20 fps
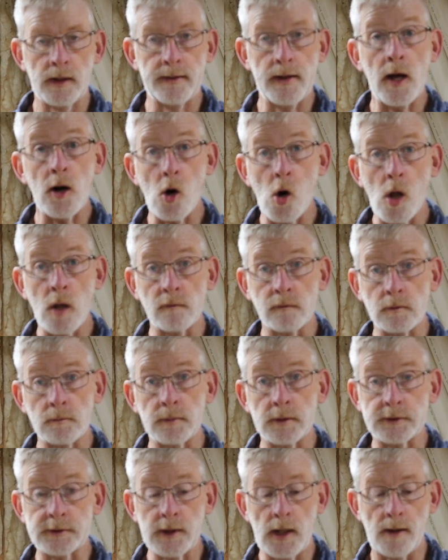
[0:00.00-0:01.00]
Not all of them,
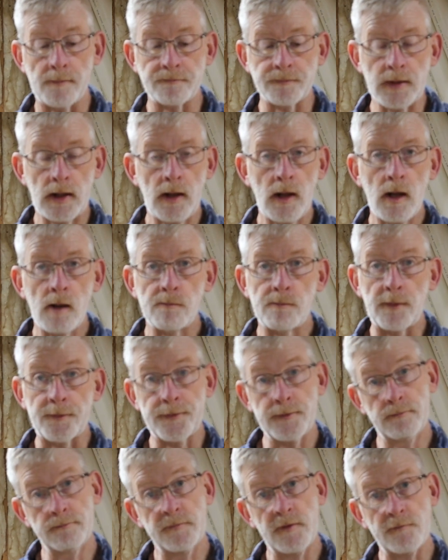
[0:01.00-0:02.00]
but some. But
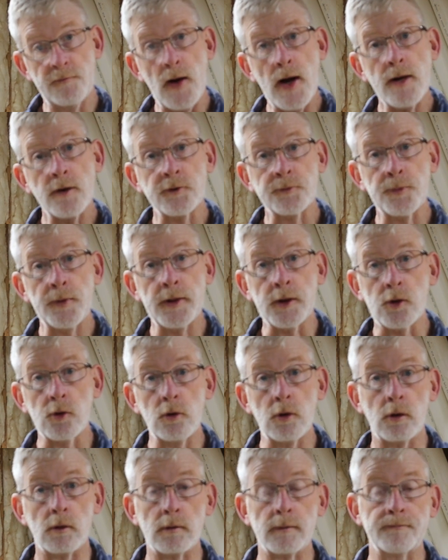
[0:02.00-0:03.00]
the vinyl's pretty
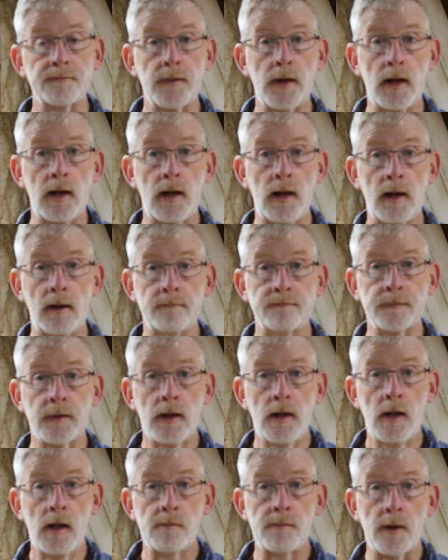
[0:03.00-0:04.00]
cool. But
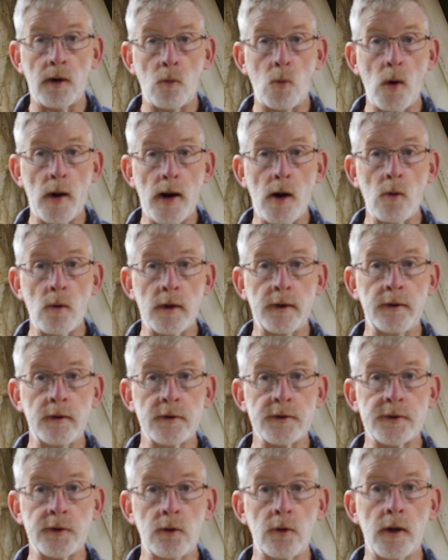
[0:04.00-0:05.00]
what I want to do
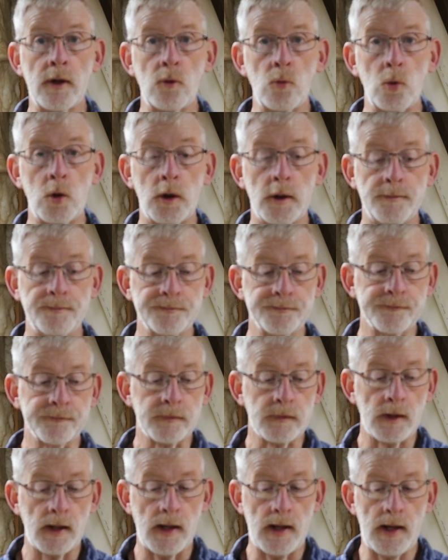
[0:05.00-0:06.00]
is do it in wood.
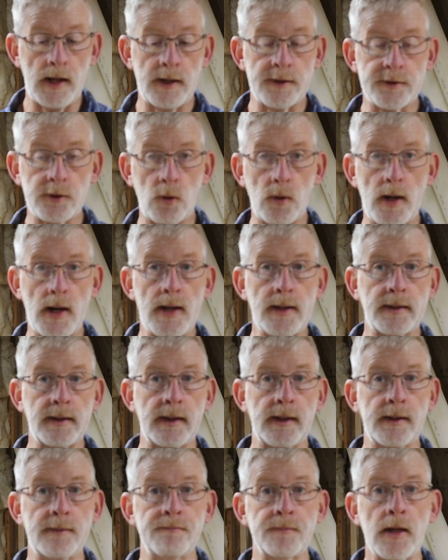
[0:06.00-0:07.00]
And so what I
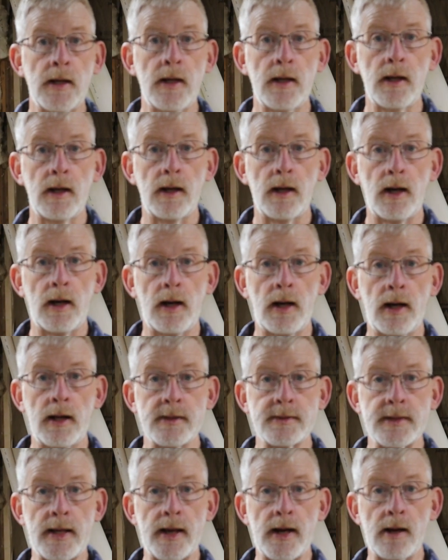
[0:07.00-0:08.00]
did
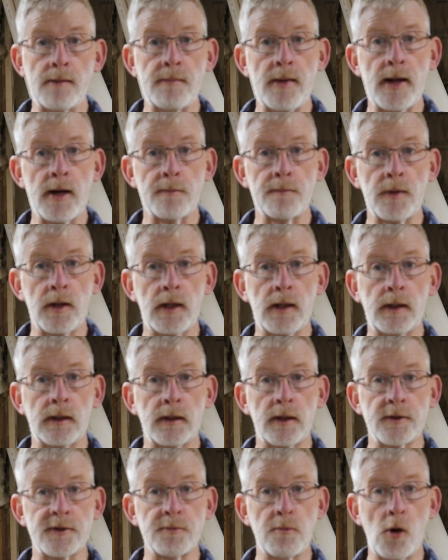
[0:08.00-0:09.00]
is that I made up
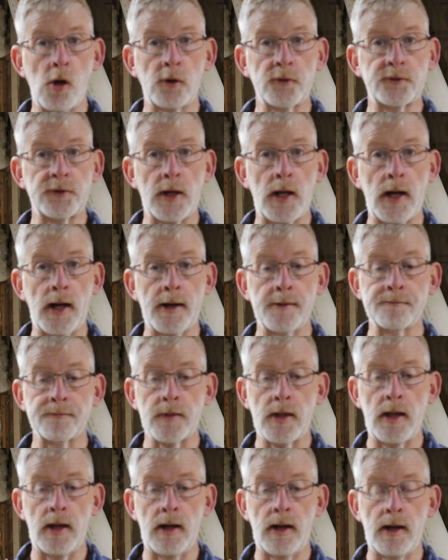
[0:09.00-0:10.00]
a small sign,
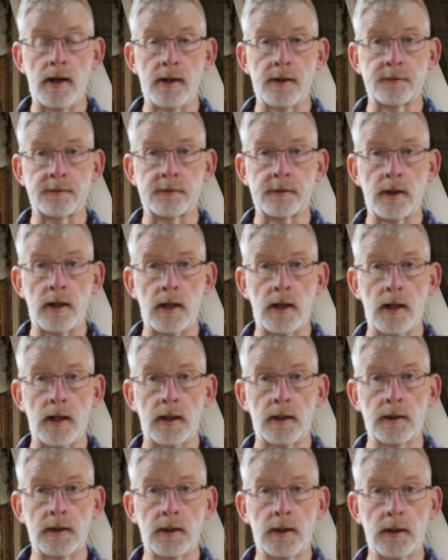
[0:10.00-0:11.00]
and it's
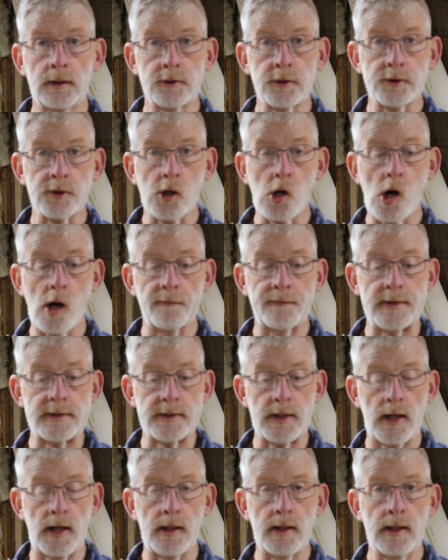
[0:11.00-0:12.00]
just a coffee
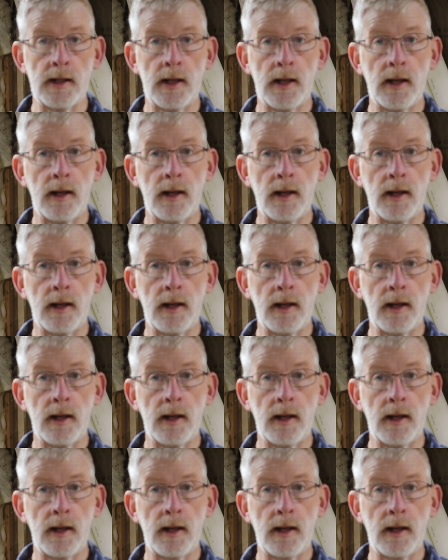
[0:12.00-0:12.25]
sign.